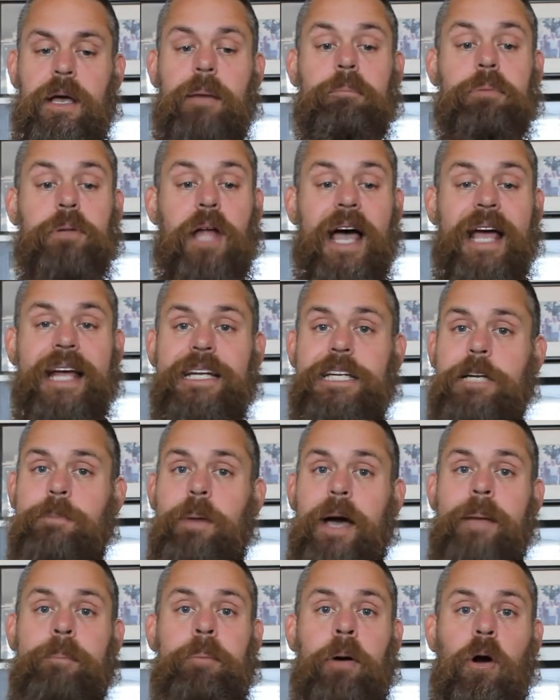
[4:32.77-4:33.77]
Blinded
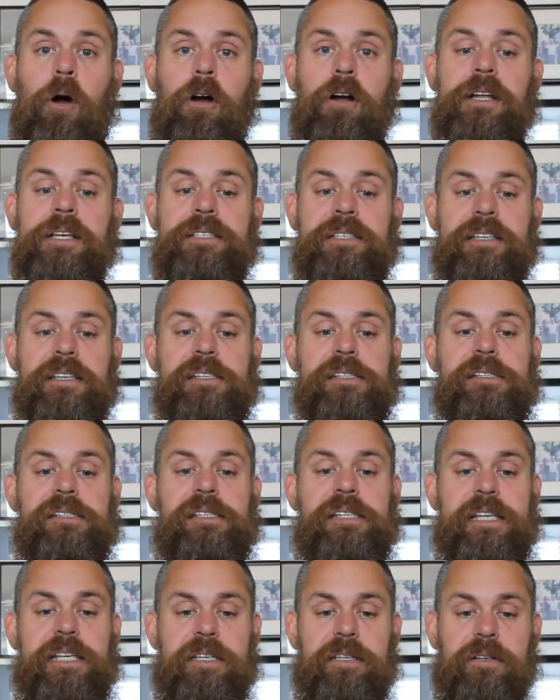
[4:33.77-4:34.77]
by partisan
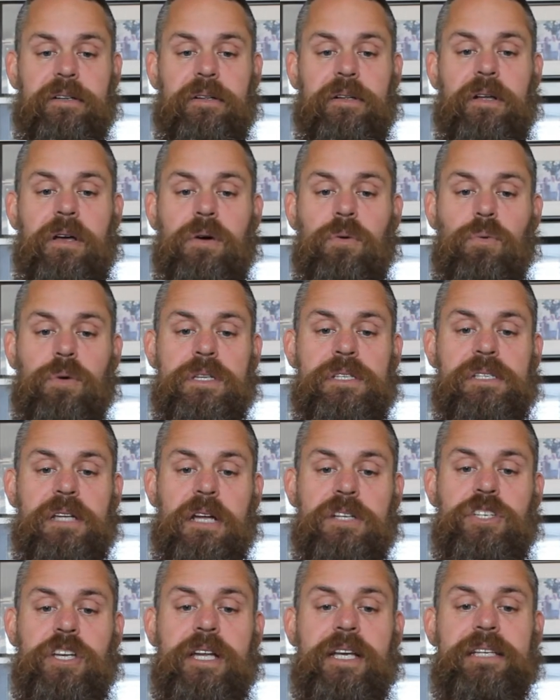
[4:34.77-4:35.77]
zeal, with
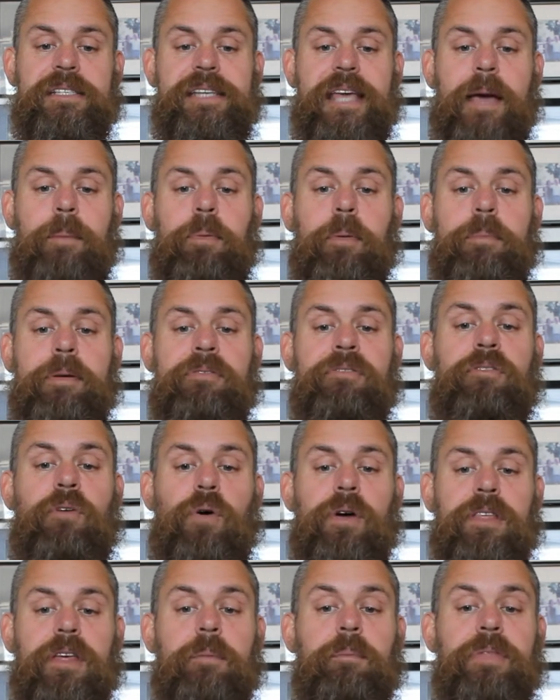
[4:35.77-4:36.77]
such an example
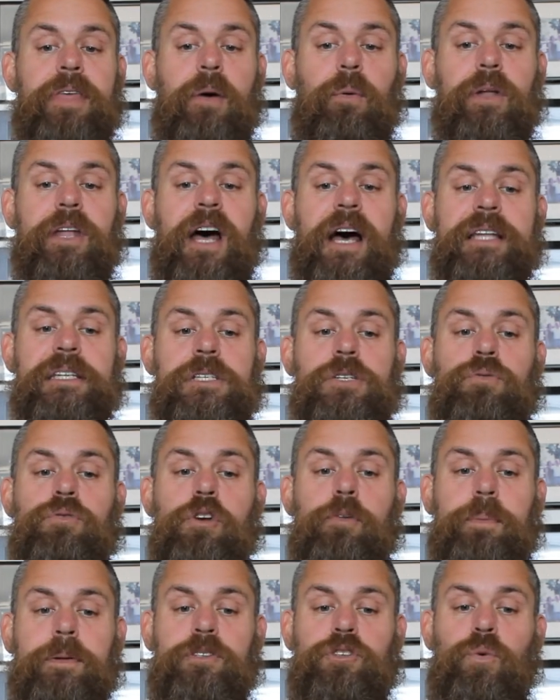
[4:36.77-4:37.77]
before them, they will not
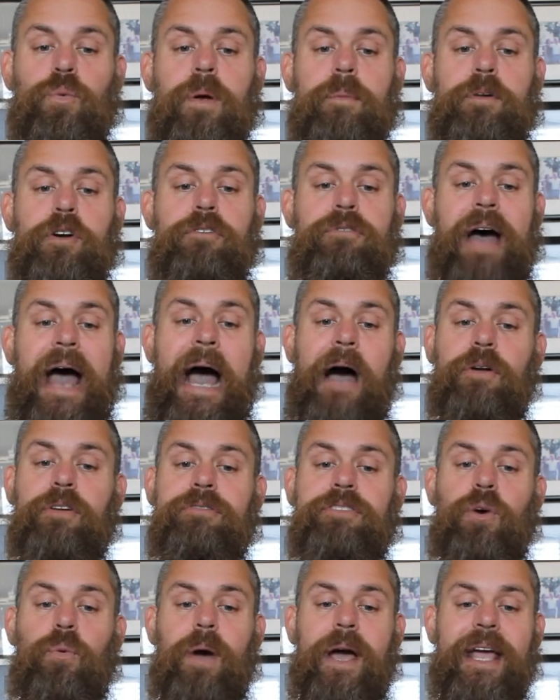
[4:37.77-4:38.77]
scruple to remove out
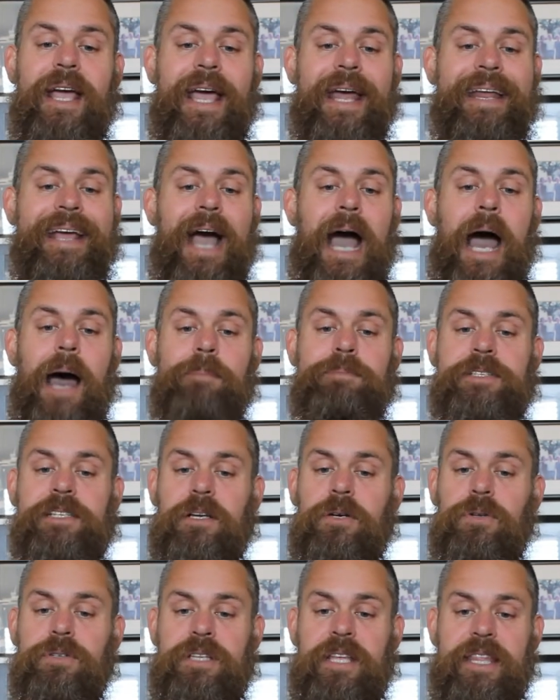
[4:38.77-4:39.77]
of the way any
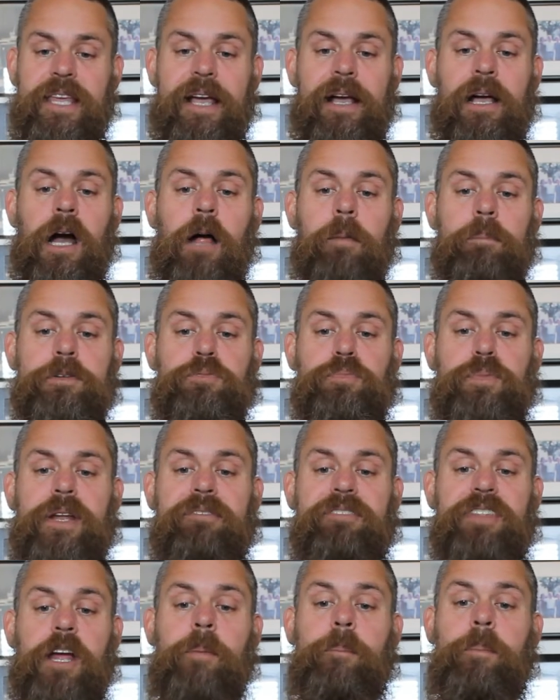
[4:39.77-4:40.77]
obstacle to the accomplishment
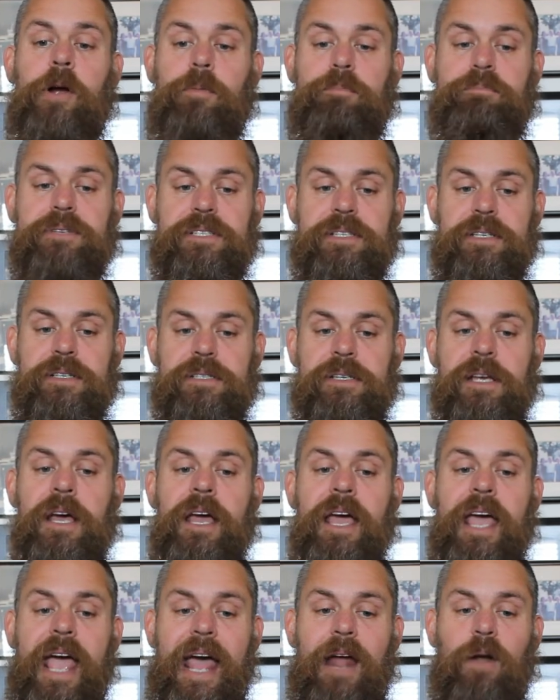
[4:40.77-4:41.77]
of their purposes,
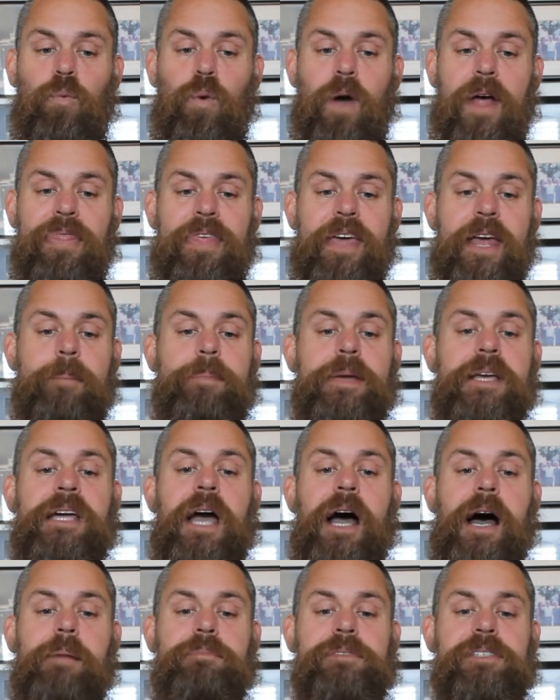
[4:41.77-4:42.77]
and what then
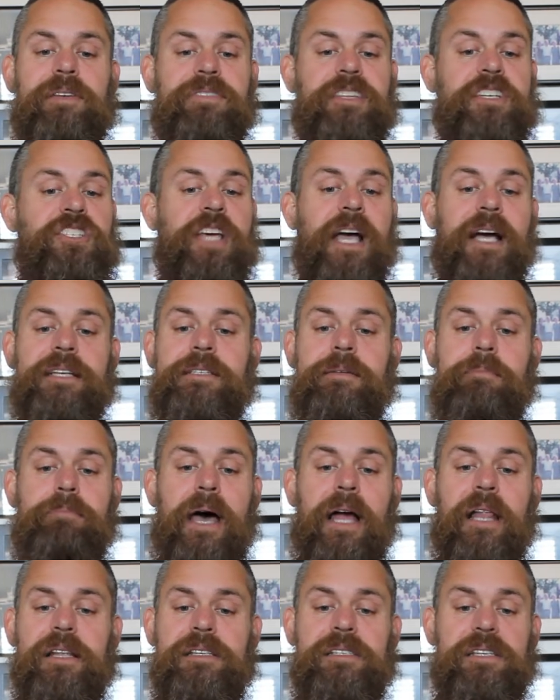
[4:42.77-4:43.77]
becomes of the checks and
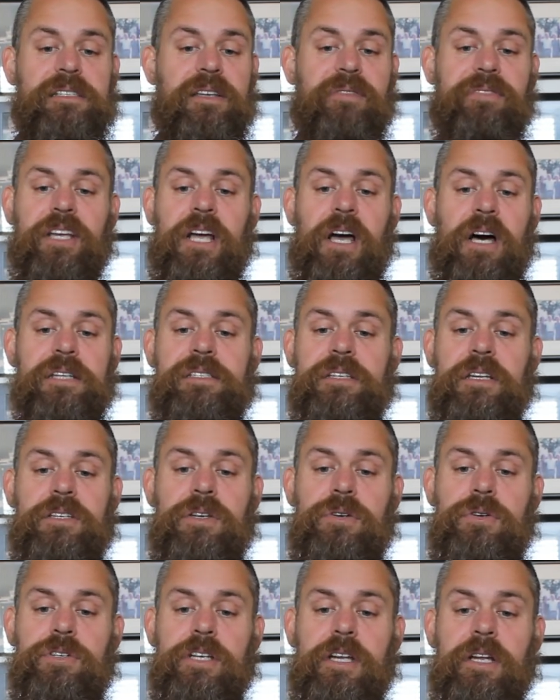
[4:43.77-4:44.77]
balances of the
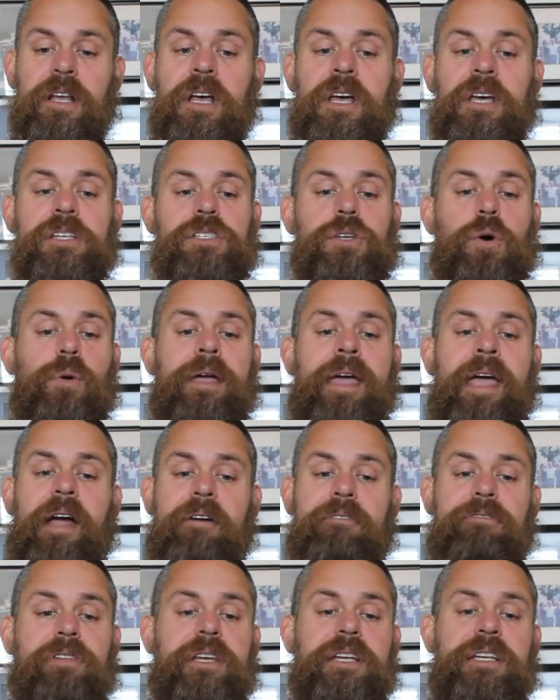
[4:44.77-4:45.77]
Constitution, so
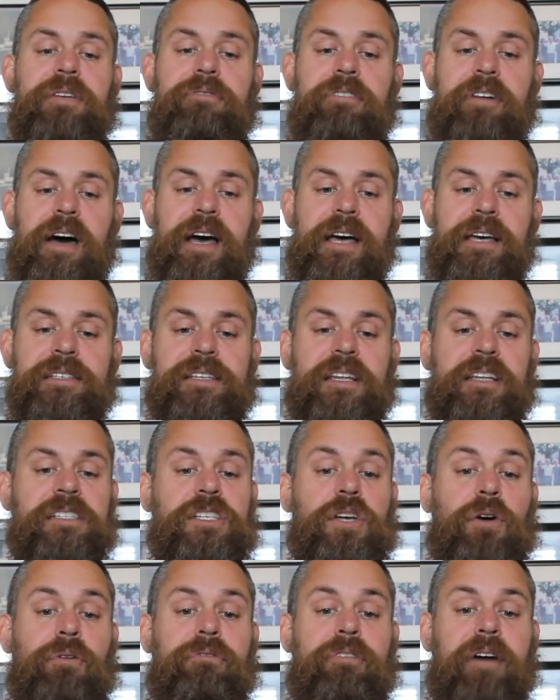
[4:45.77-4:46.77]
carefully devised and
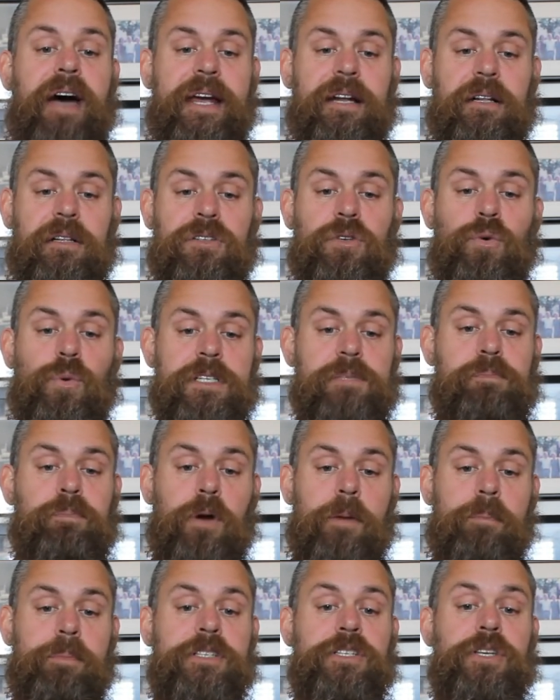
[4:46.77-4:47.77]
so vital to its
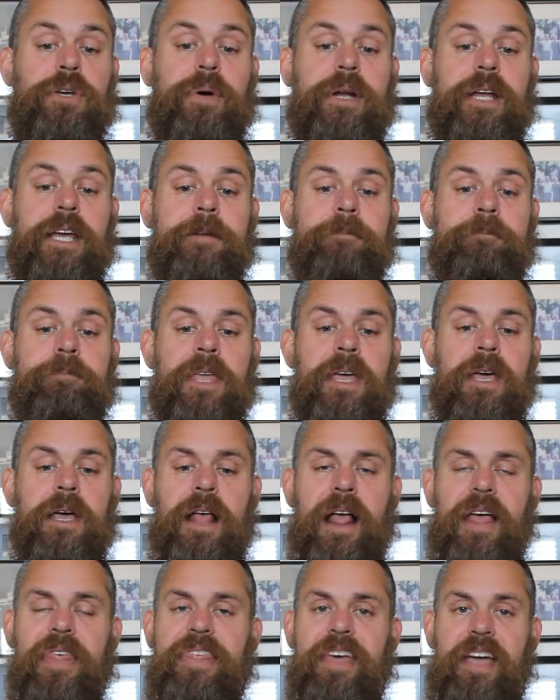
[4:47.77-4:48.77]
perpetuity,
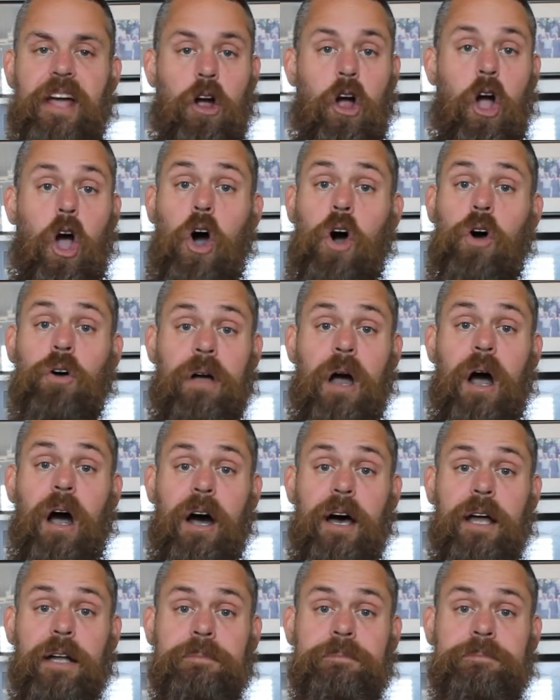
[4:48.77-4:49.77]
they are all
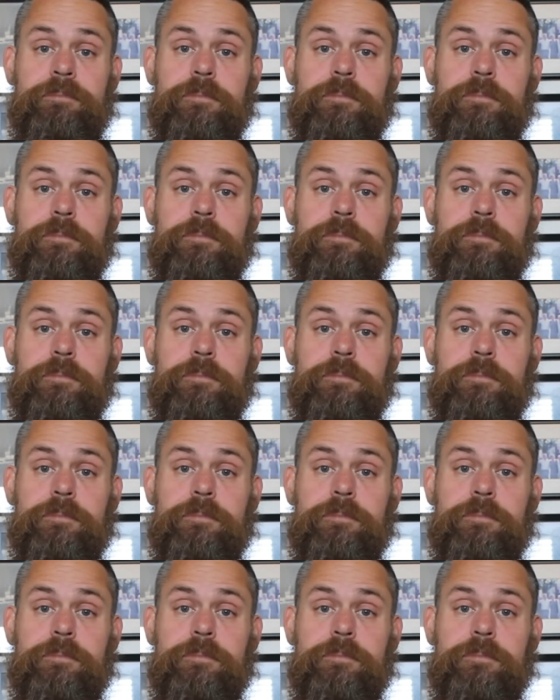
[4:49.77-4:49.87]
gone."